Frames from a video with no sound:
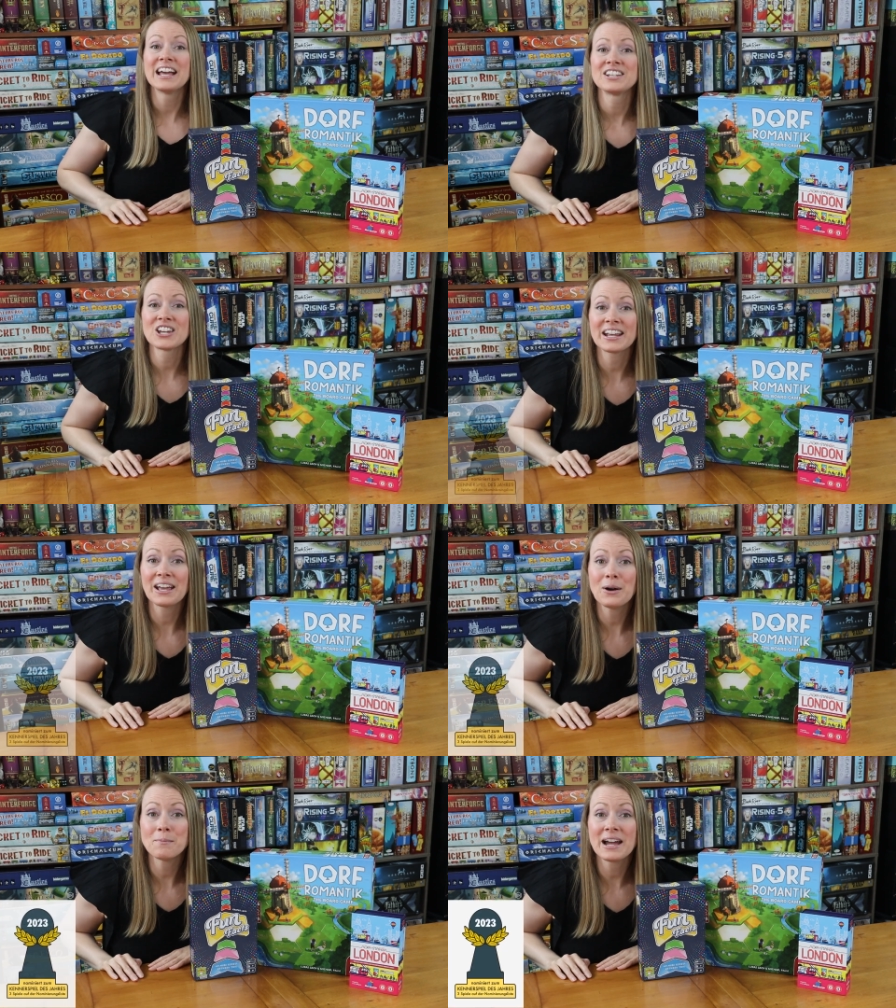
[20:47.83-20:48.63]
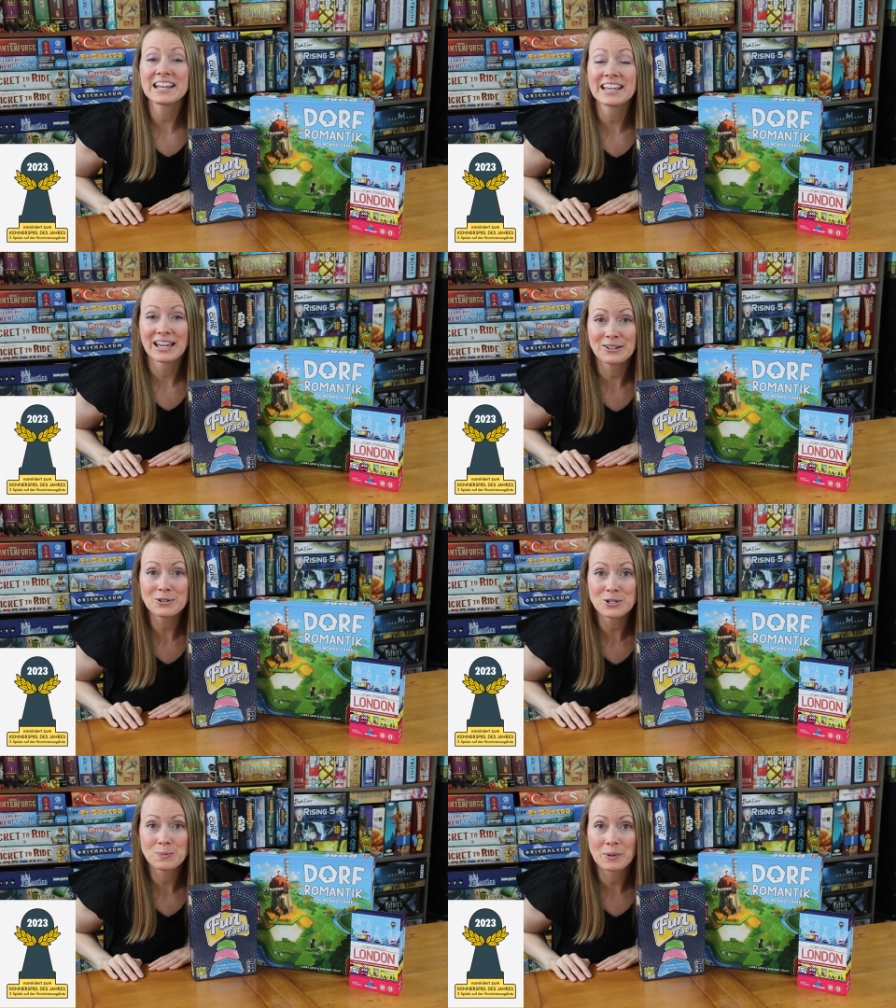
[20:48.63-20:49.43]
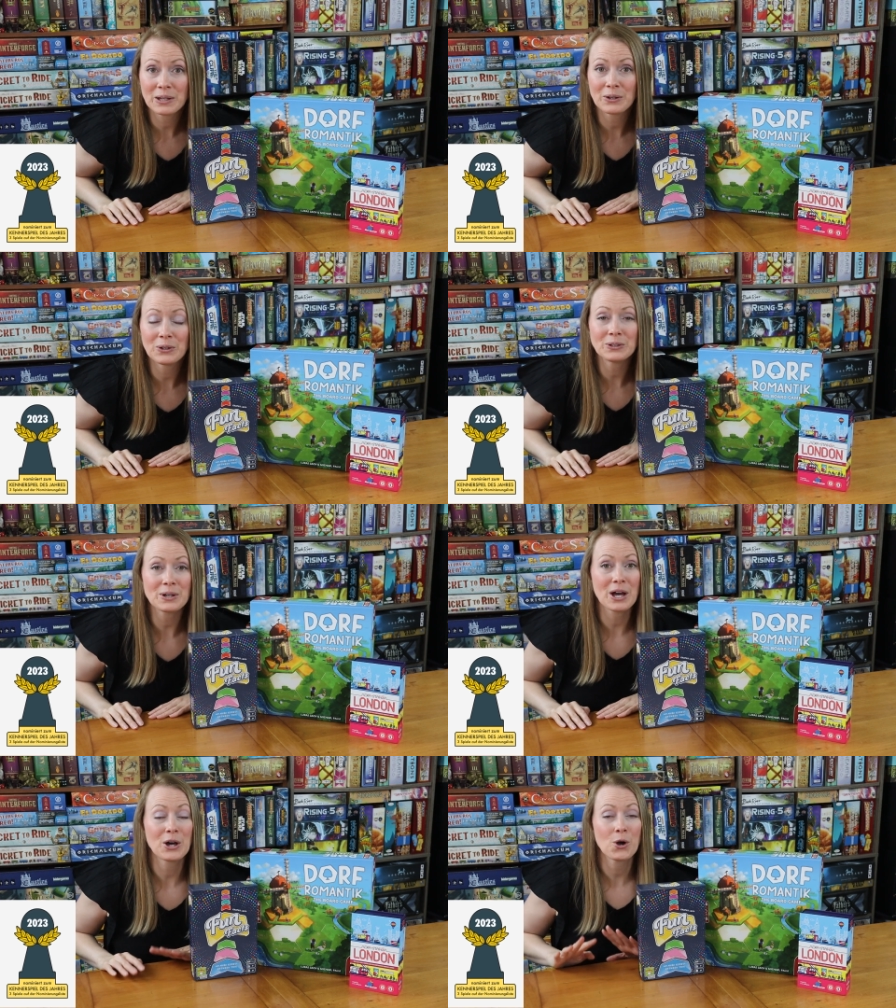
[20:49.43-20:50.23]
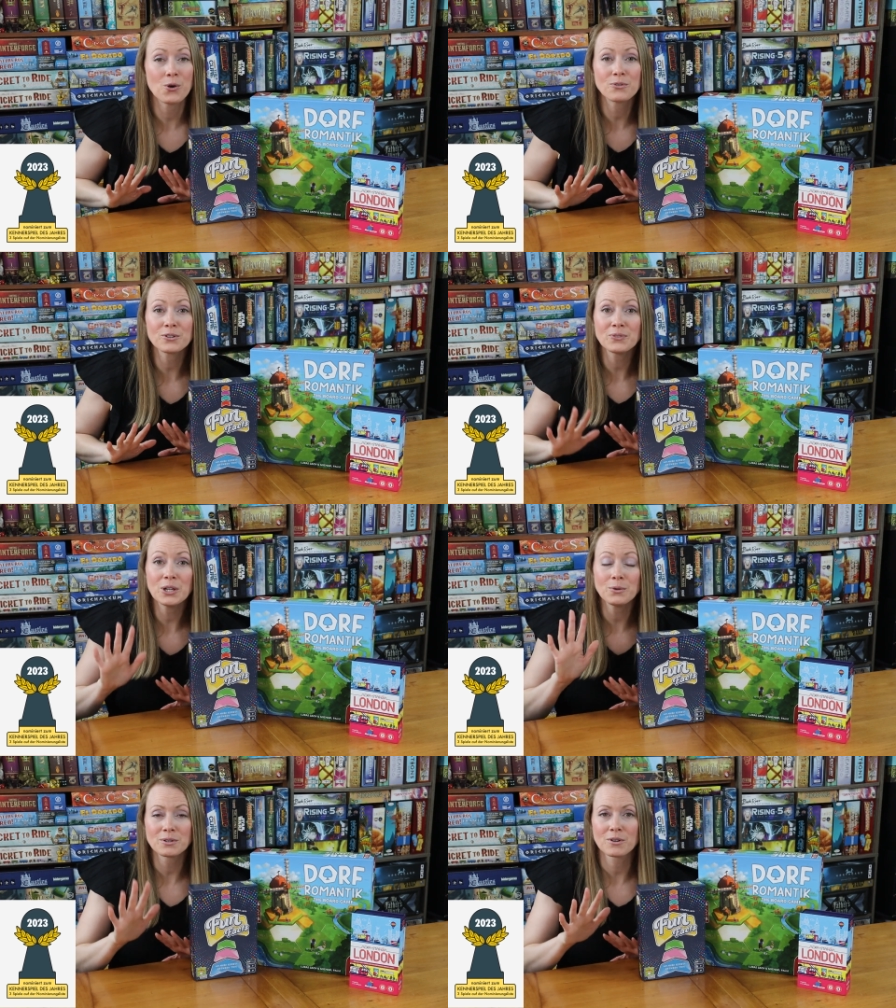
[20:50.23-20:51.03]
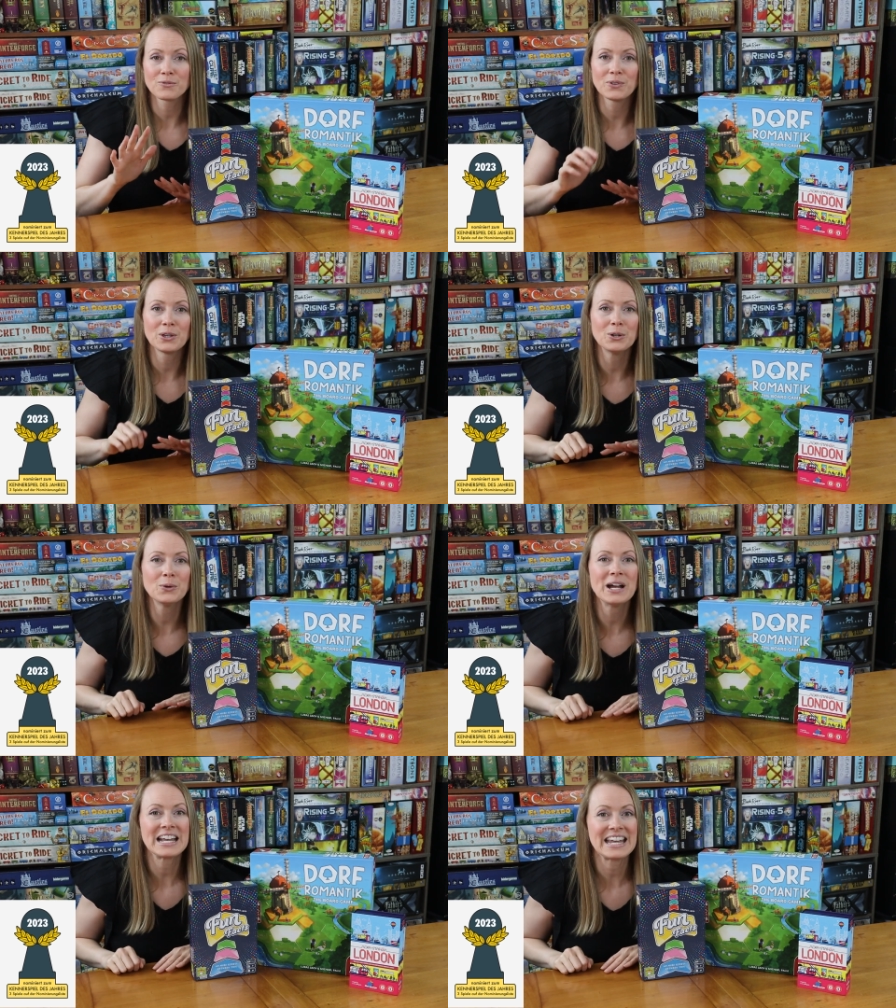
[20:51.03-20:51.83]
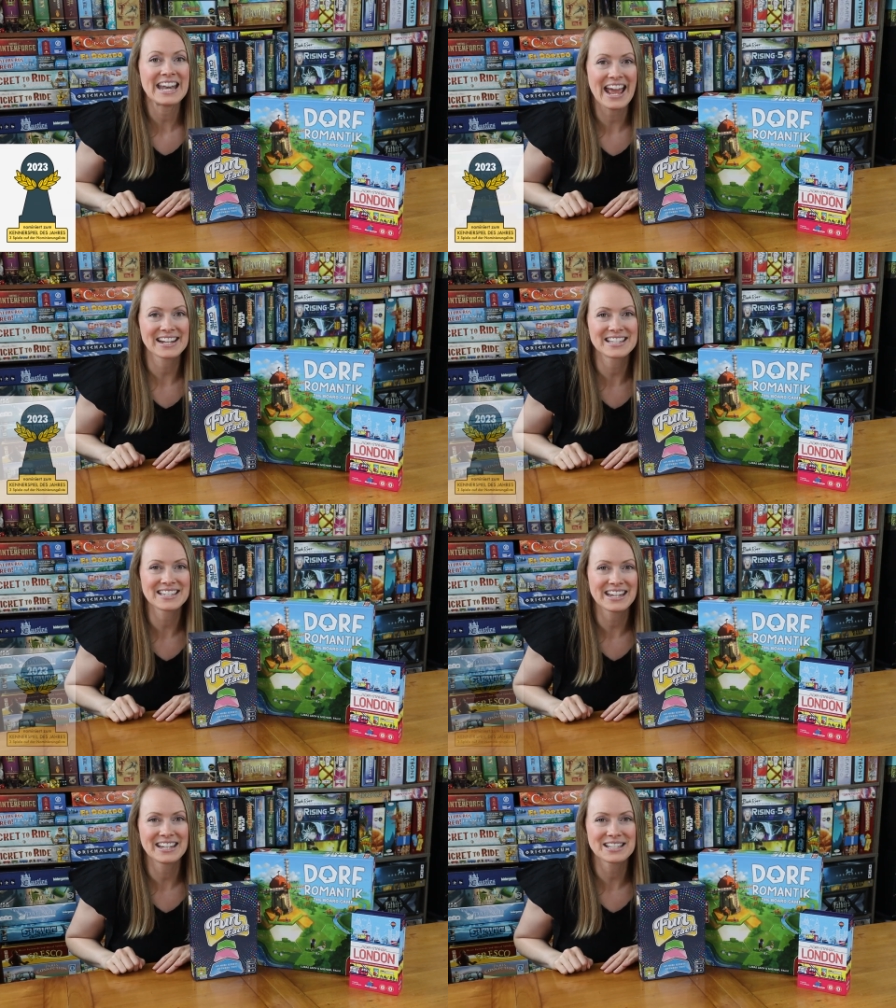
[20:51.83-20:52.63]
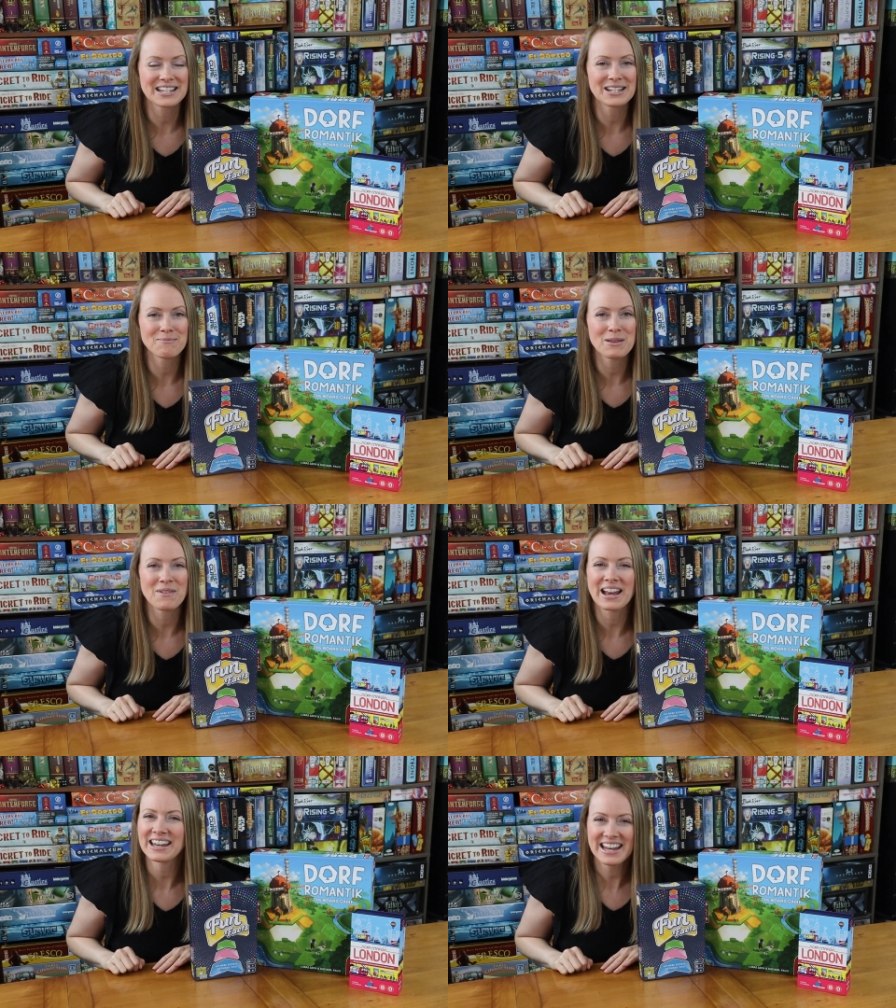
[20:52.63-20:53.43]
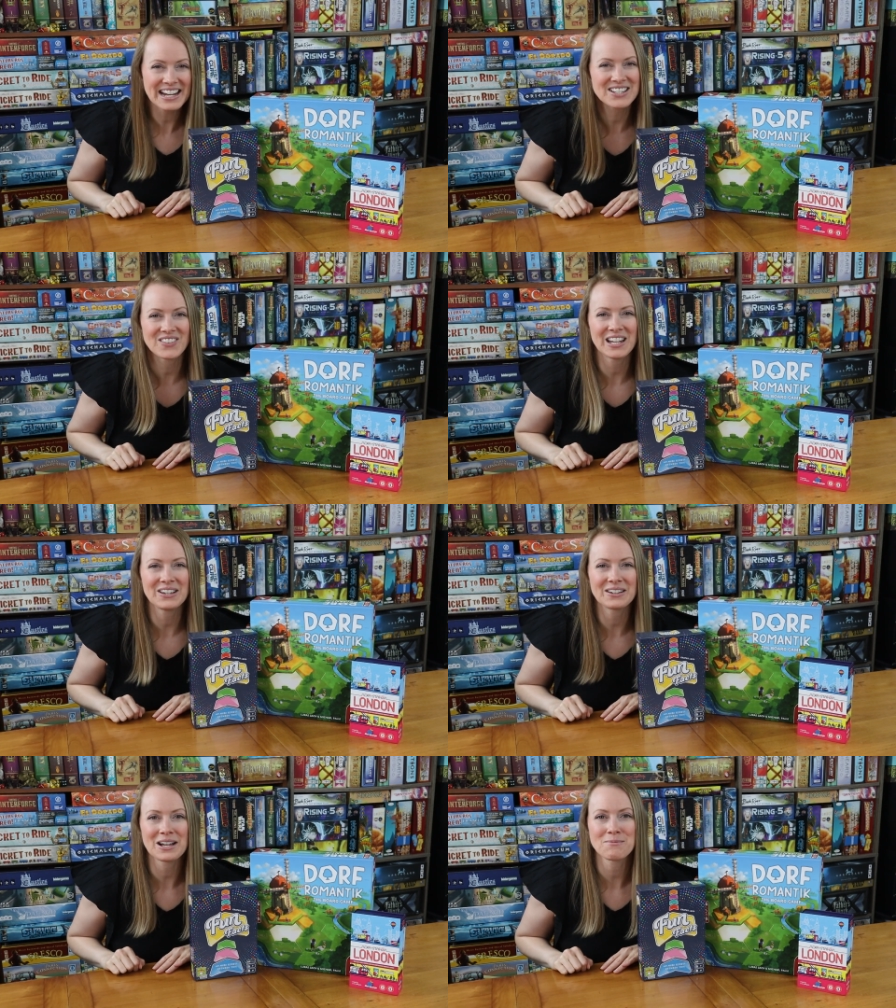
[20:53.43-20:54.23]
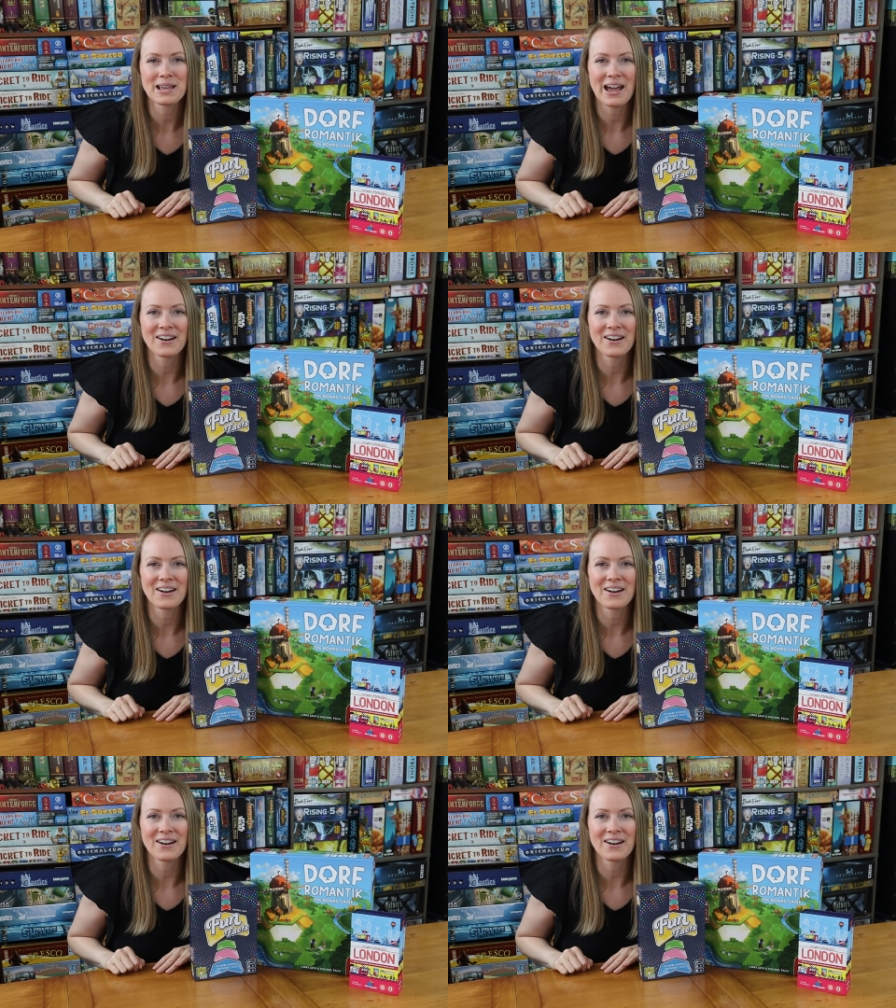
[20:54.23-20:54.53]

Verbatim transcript: Check out my Kennerspiel uh, overview and review next. It is going to be my next video coming